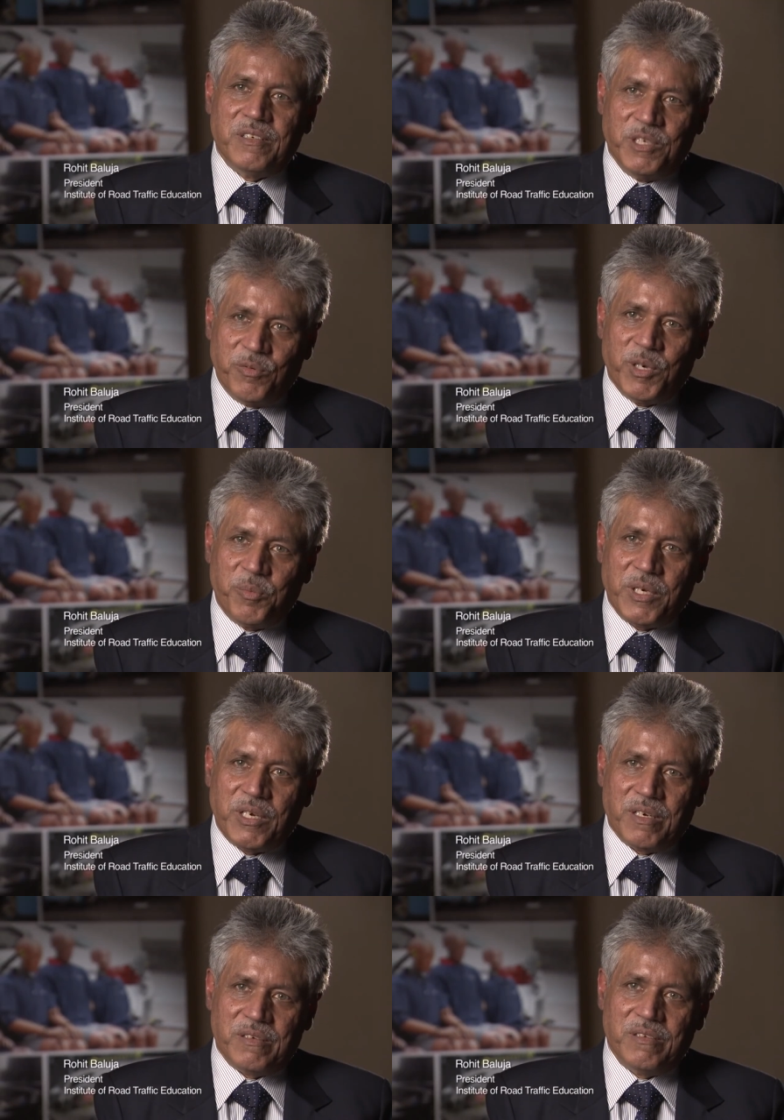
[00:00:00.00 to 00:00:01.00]
in developing
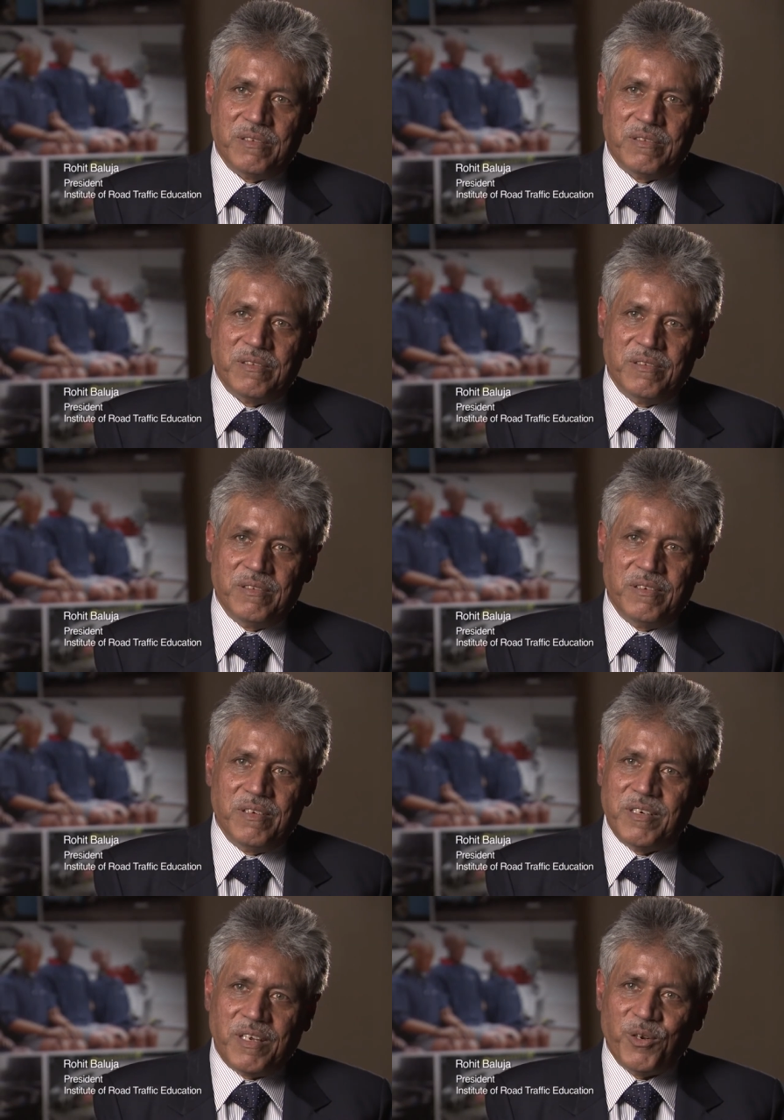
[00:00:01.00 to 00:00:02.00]
countries.
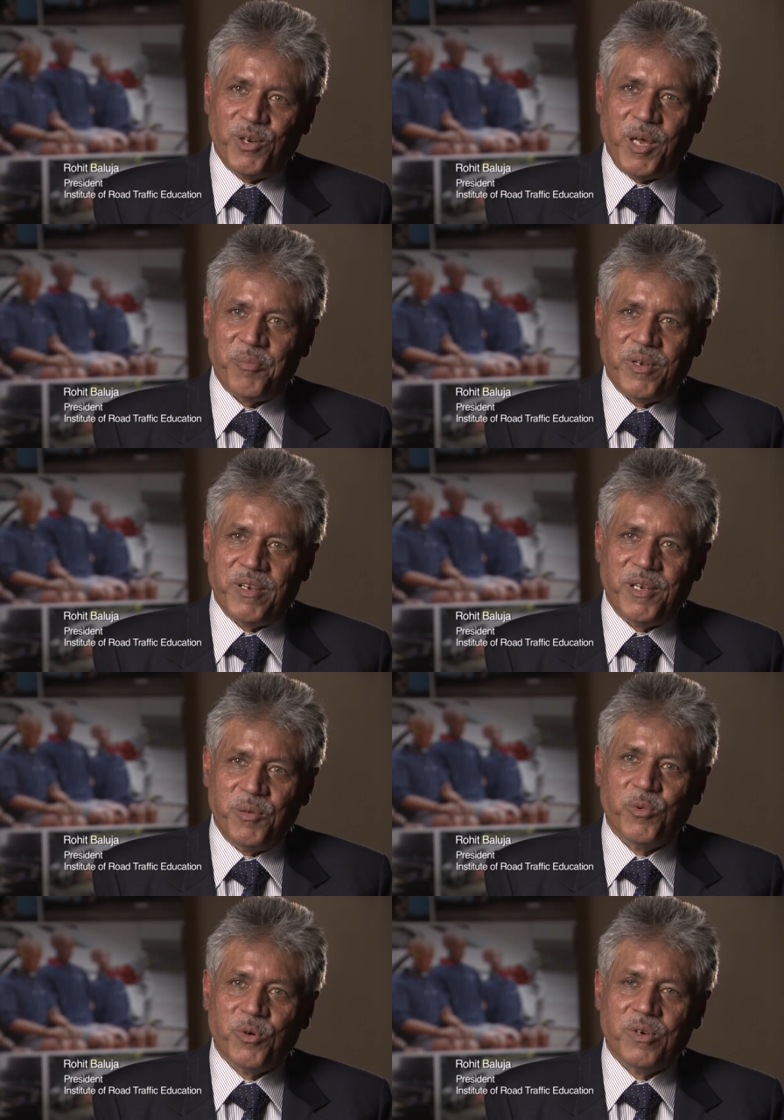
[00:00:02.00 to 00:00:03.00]
It cannot happen
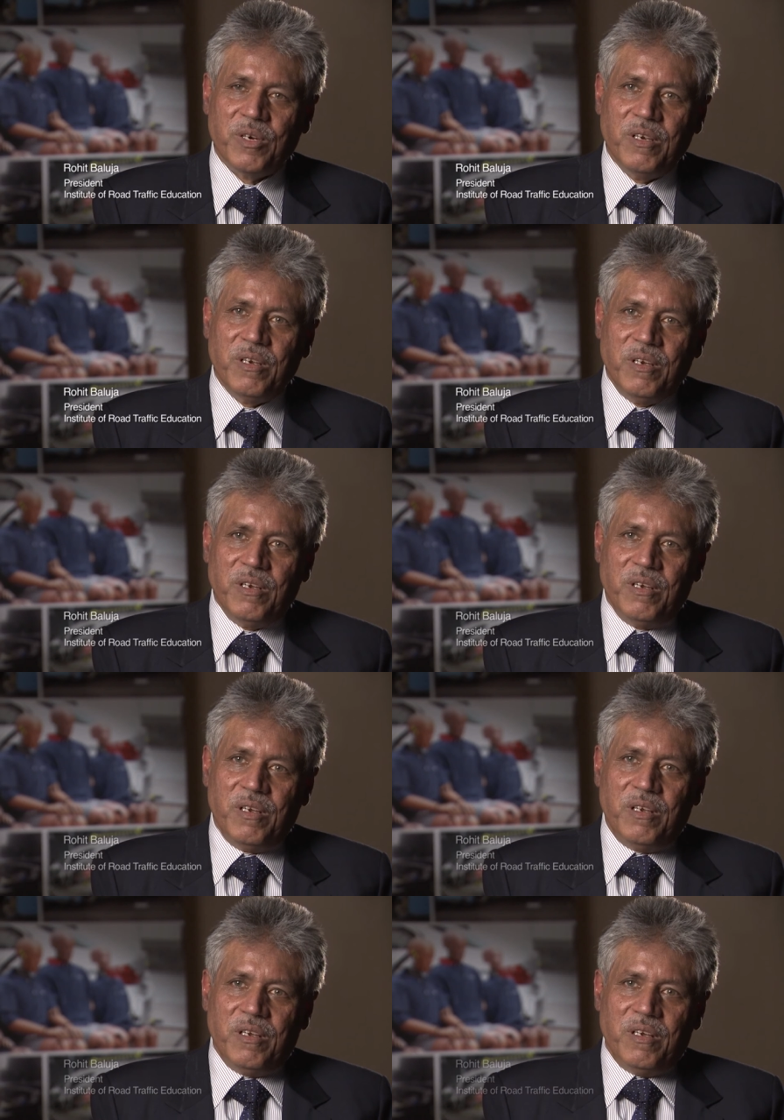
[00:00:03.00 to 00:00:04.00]
anymore.
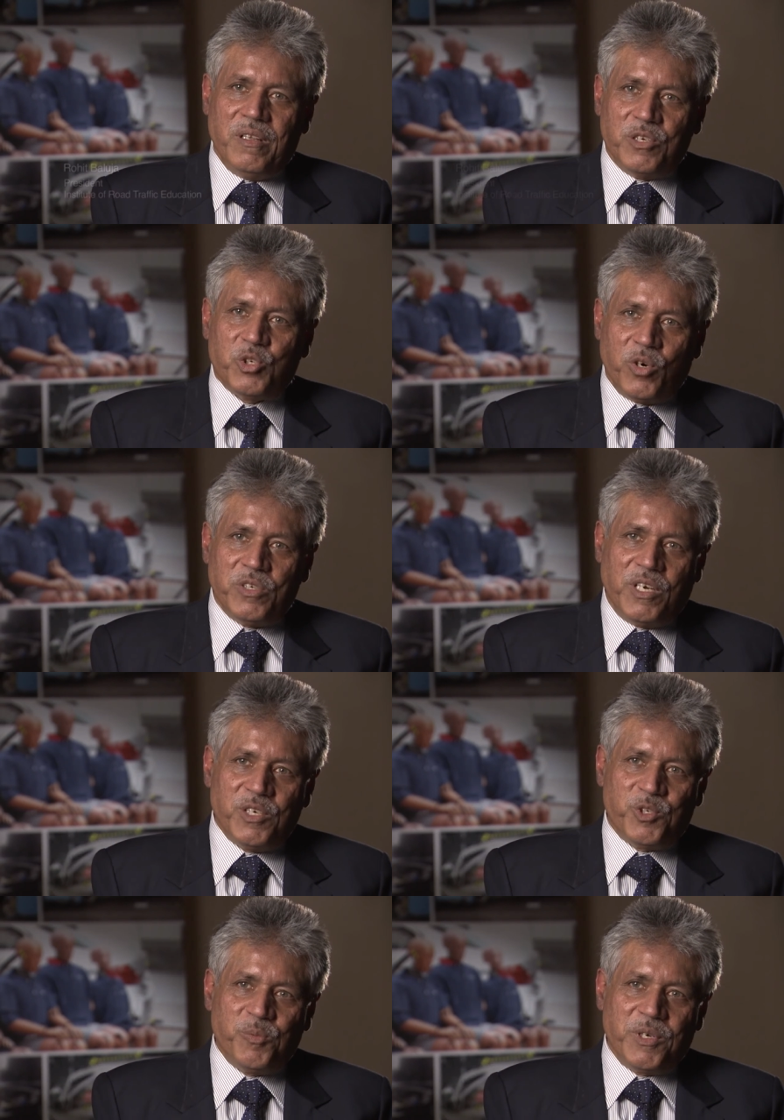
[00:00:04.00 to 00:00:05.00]
The choice
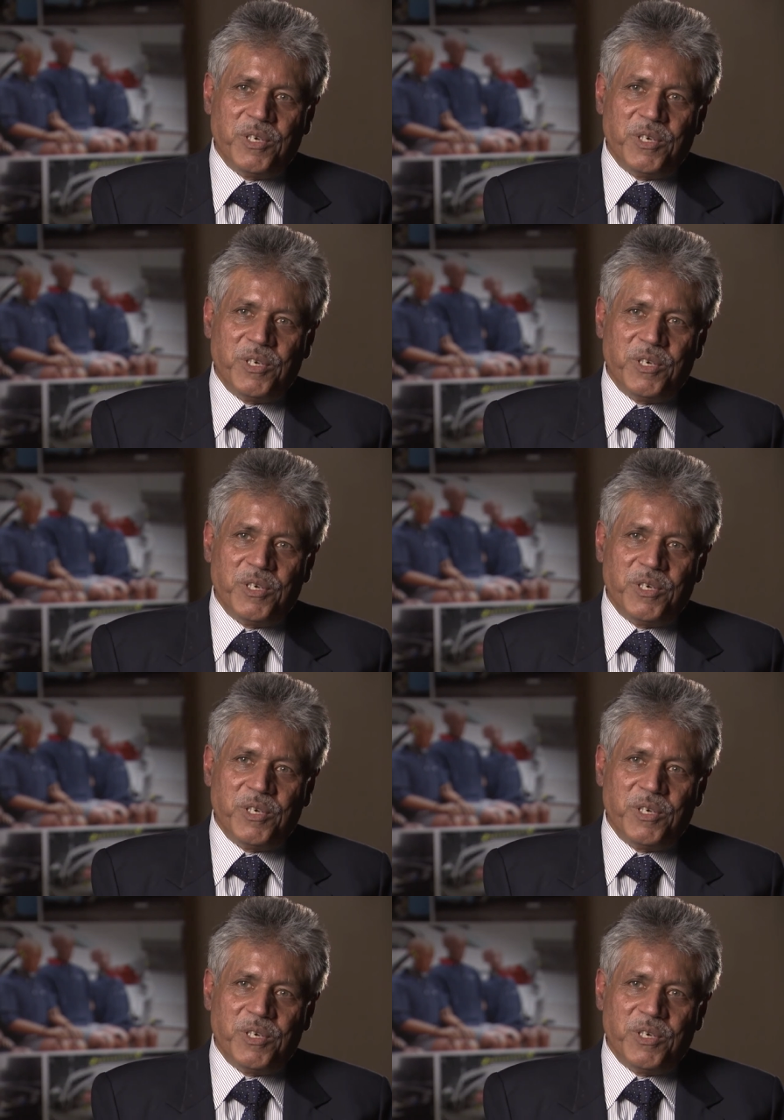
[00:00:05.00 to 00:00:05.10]
has to be